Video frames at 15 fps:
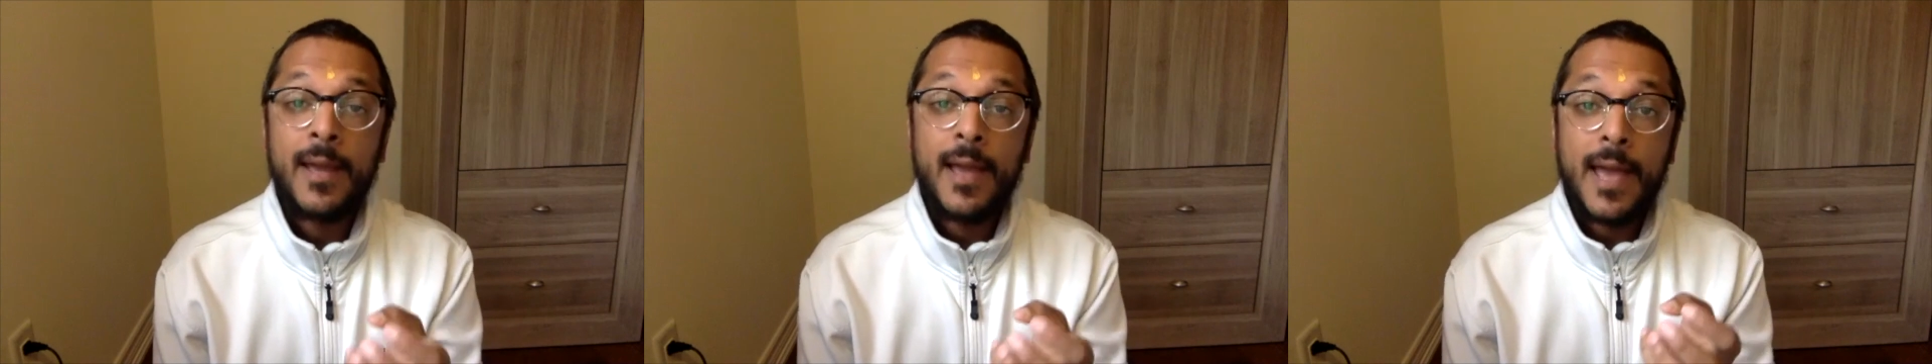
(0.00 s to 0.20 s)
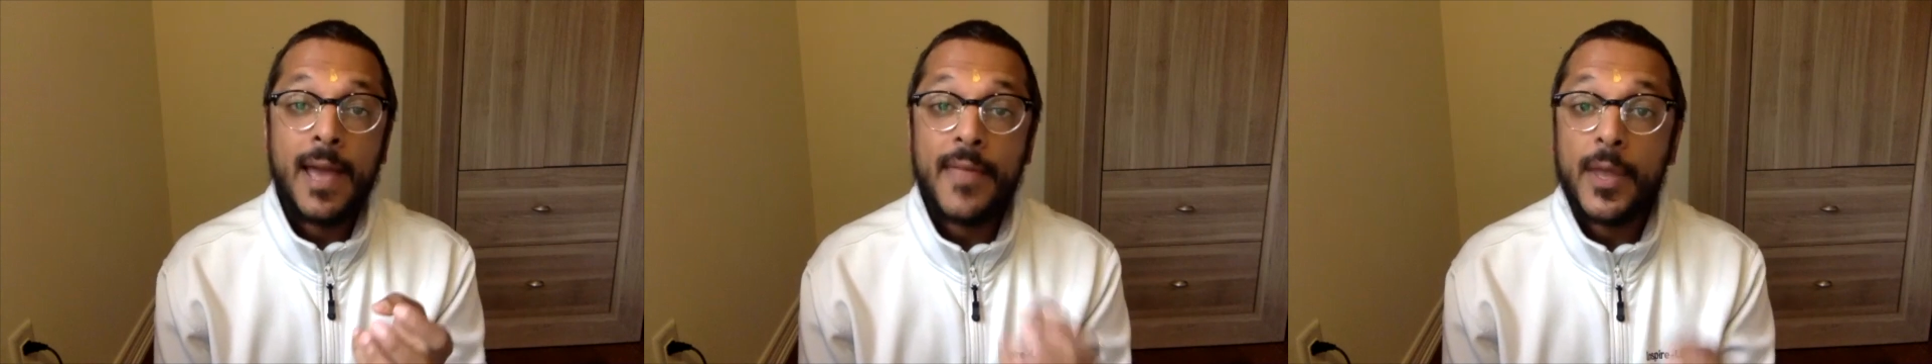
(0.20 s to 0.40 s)

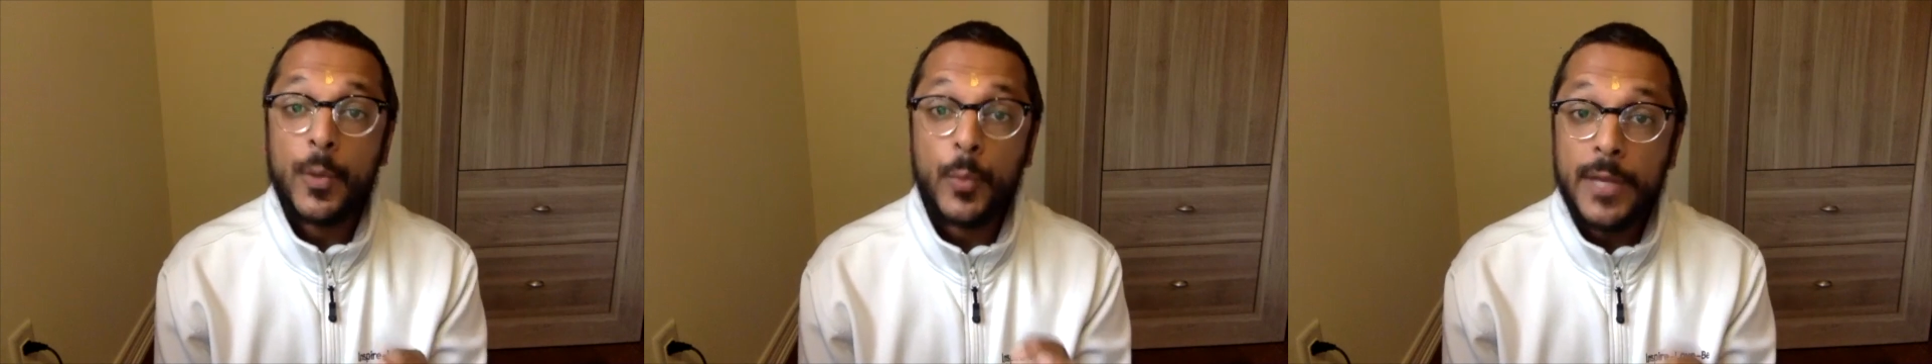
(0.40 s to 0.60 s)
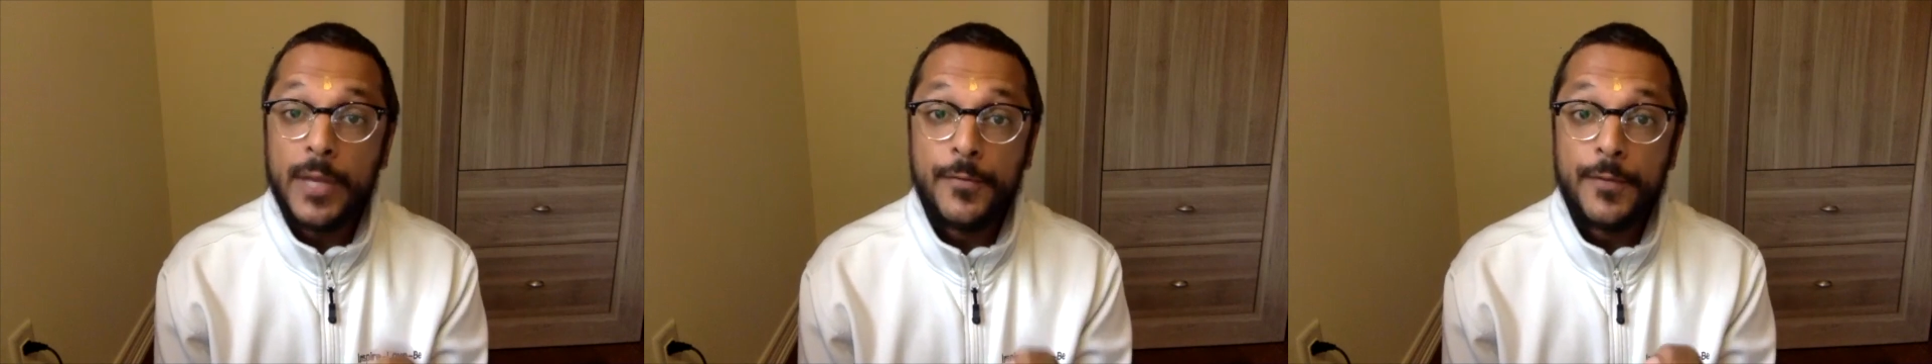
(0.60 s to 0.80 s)
and then
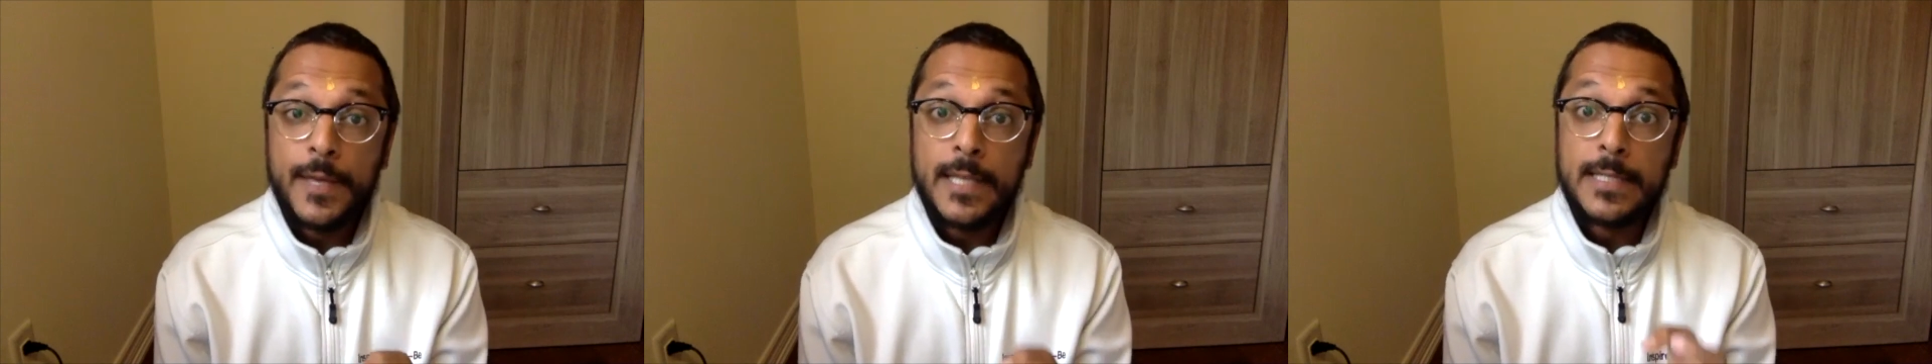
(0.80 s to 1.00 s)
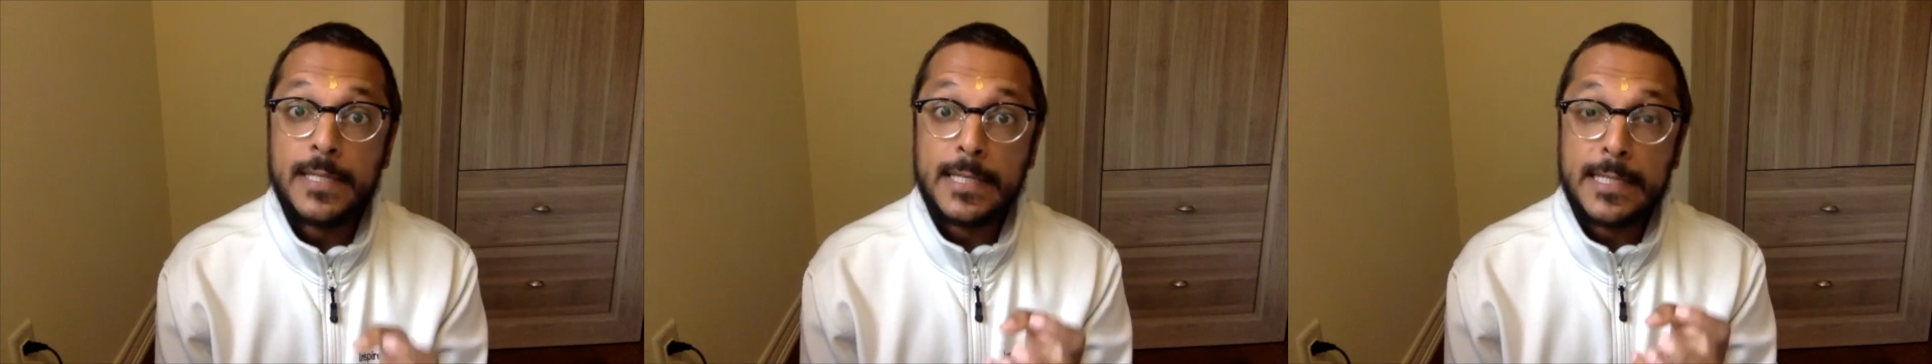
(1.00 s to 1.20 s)
we
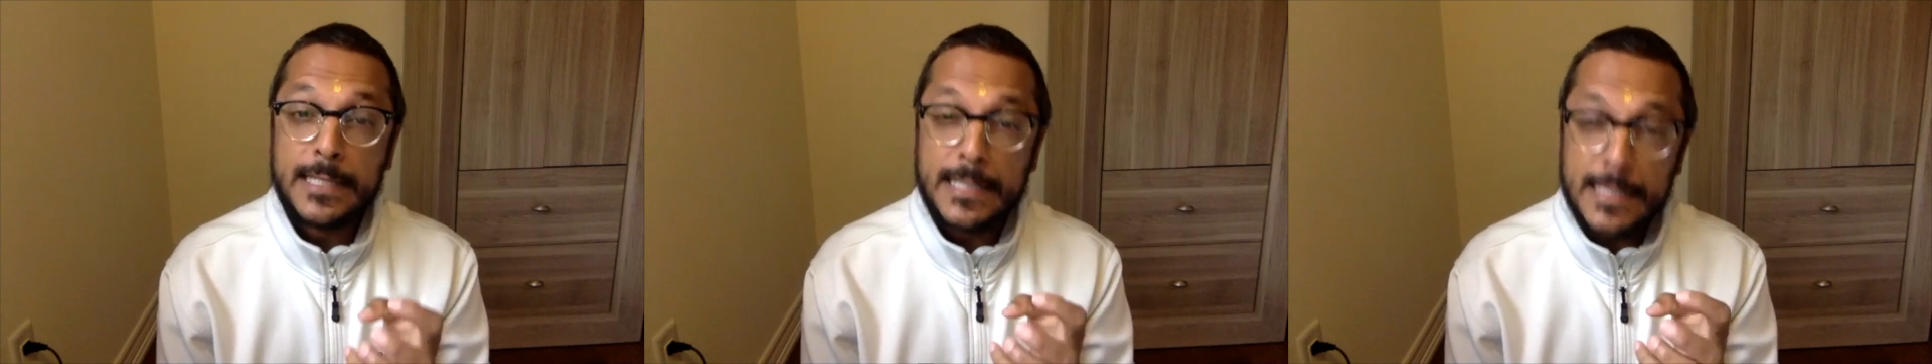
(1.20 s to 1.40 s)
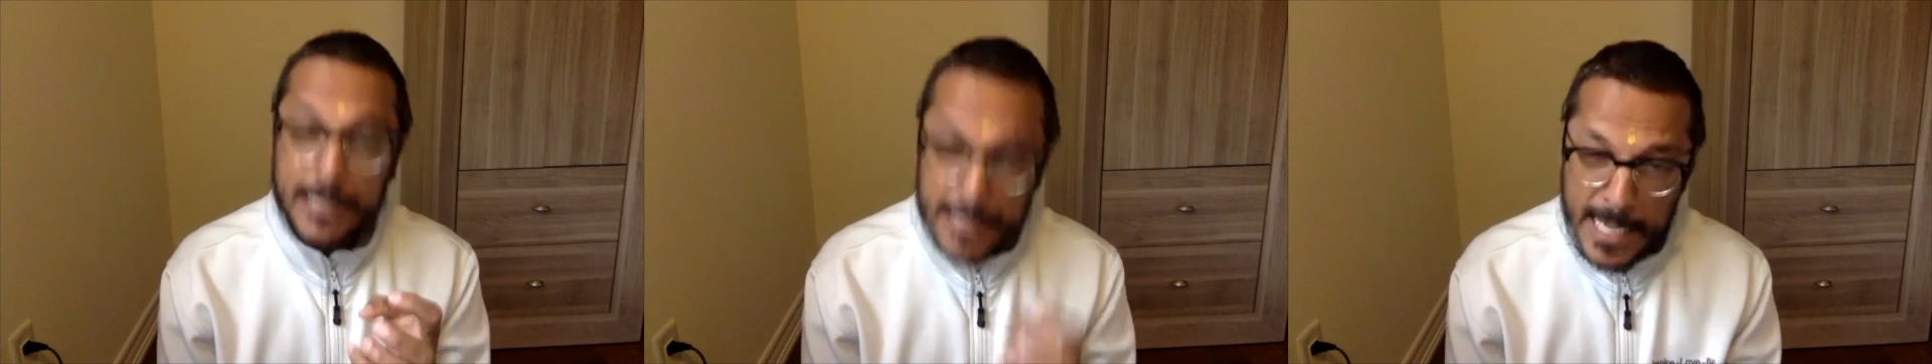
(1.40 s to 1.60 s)
face the
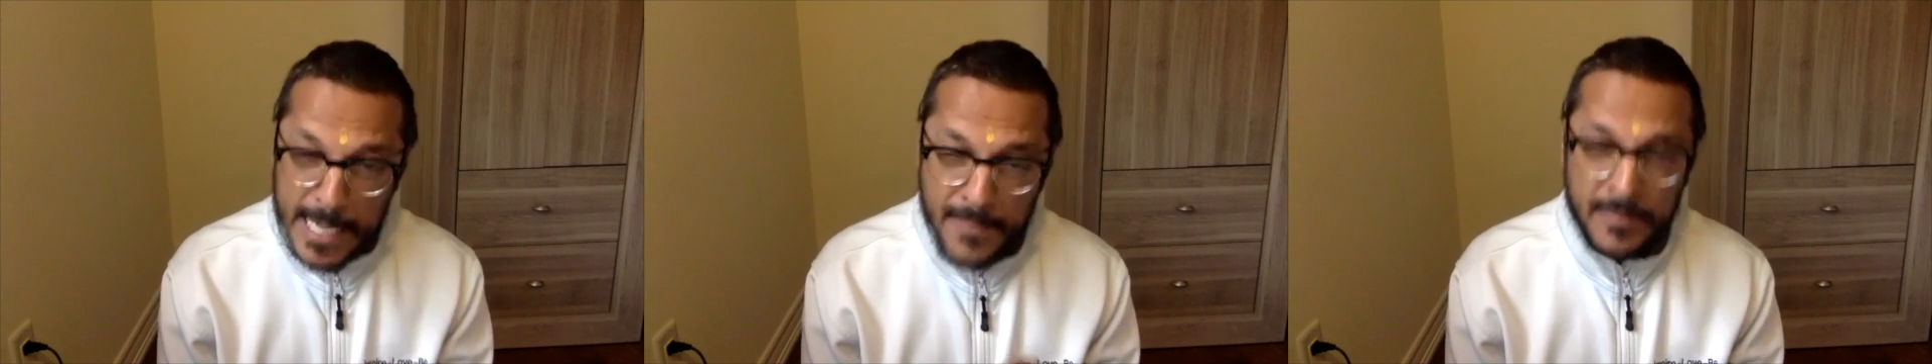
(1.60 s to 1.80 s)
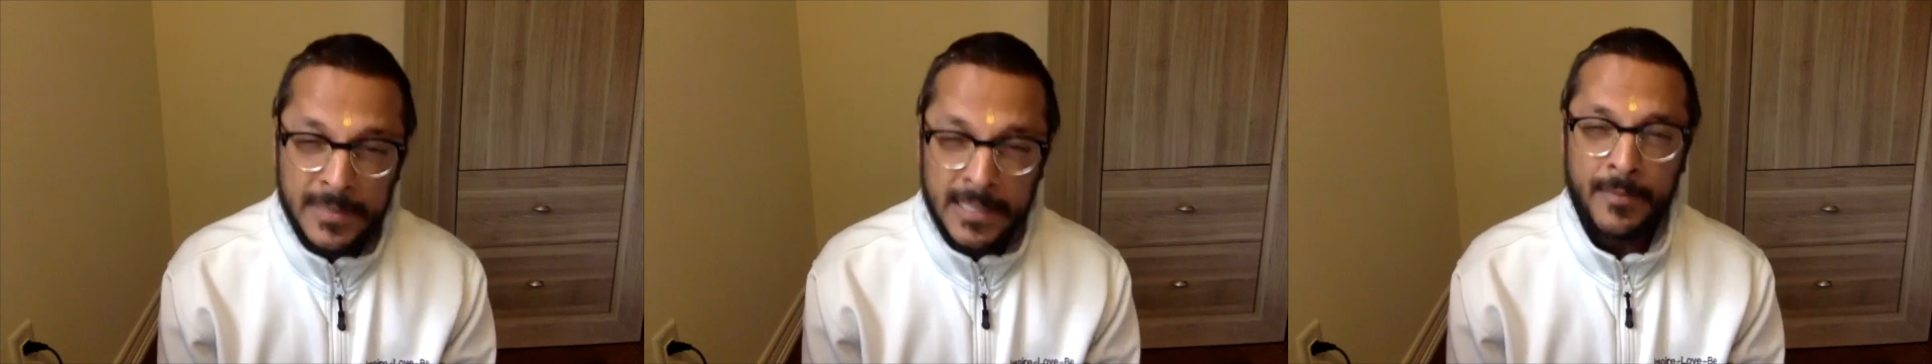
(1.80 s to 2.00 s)

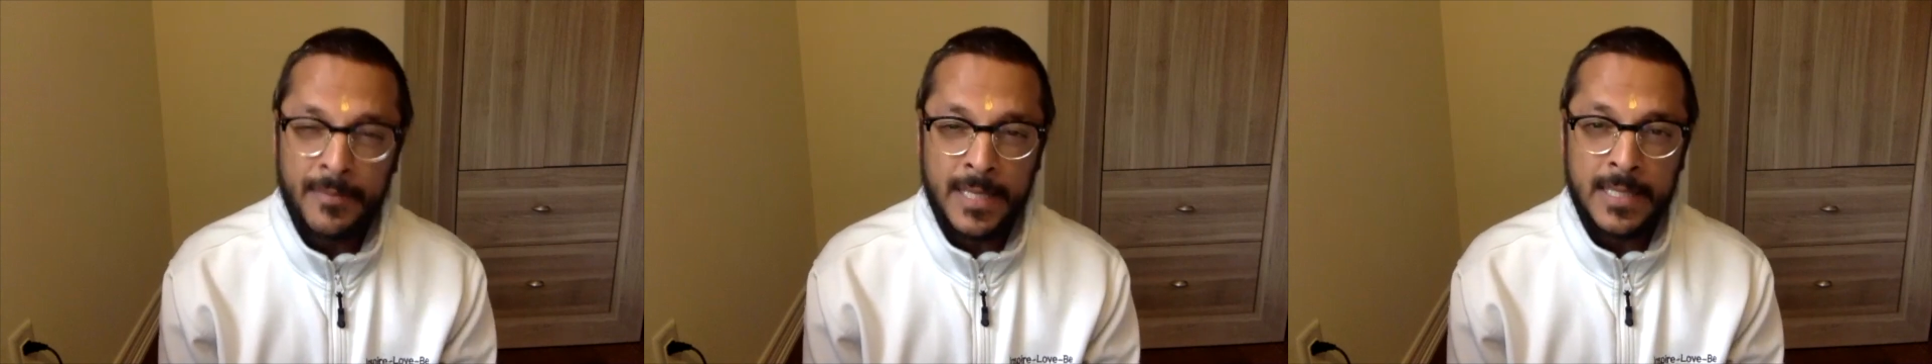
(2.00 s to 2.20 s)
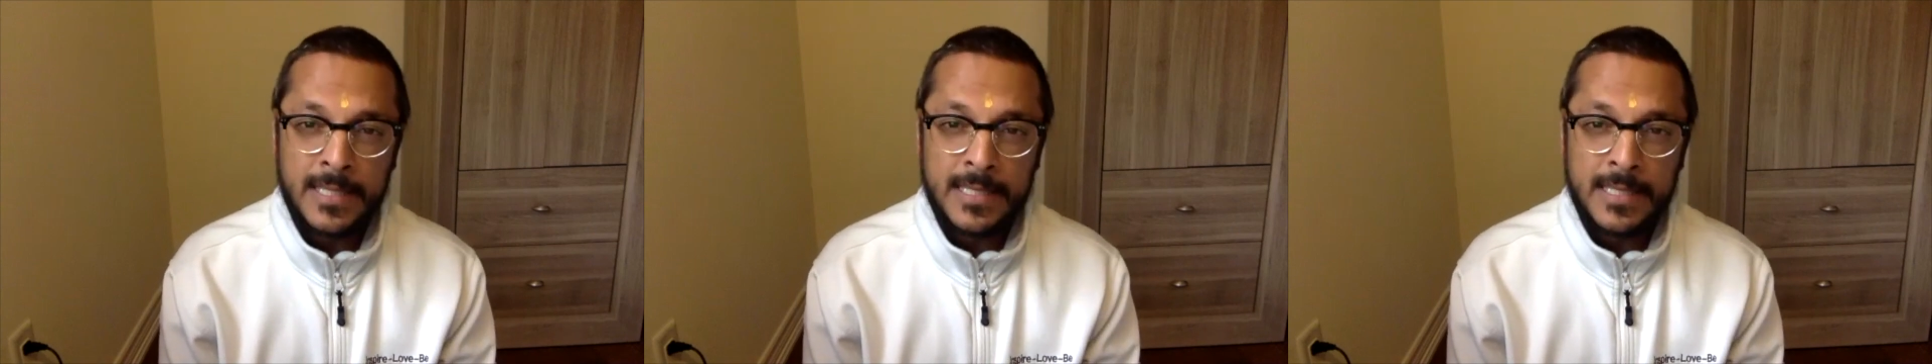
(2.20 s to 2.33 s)
same limit